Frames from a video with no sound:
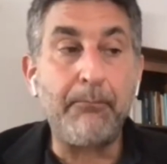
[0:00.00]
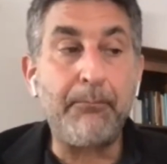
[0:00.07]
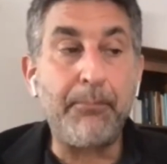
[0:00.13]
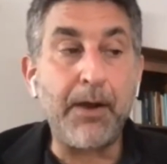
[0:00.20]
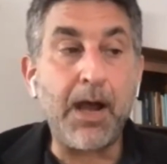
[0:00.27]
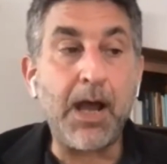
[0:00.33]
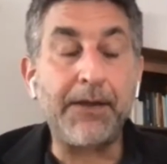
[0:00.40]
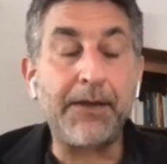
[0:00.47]

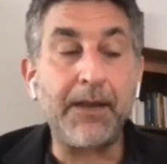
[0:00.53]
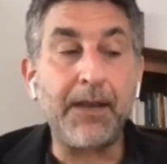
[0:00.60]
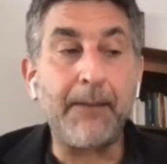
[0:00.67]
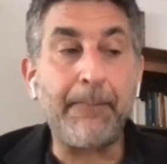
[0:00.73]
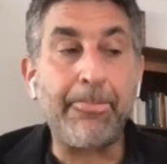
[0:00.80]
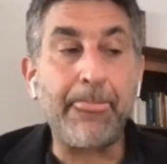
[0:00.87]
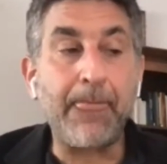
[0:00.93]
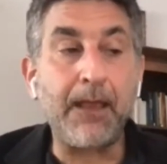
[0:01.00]
But
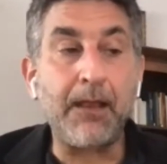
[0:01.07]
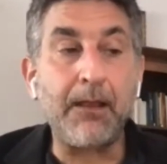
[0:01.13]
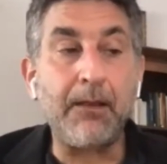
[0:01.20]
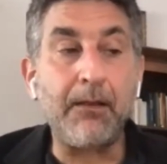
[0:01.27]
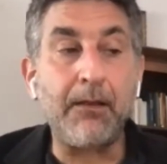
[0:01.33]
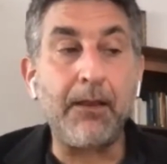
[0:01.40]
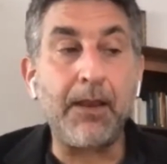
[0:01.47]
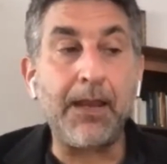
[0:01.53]

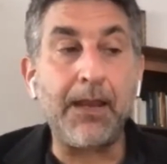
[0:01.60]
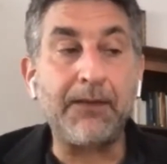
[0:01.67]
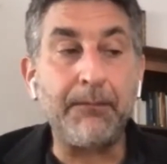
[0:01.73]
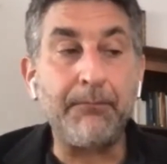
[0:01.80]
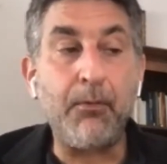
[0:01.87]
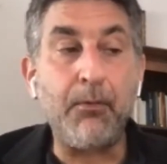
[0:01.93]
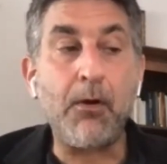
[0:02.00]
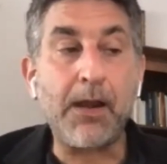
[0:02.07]
it's
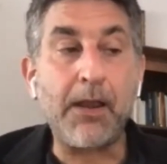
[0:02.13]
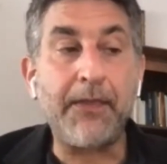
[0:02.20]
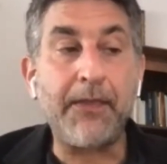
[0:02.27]
important, I think,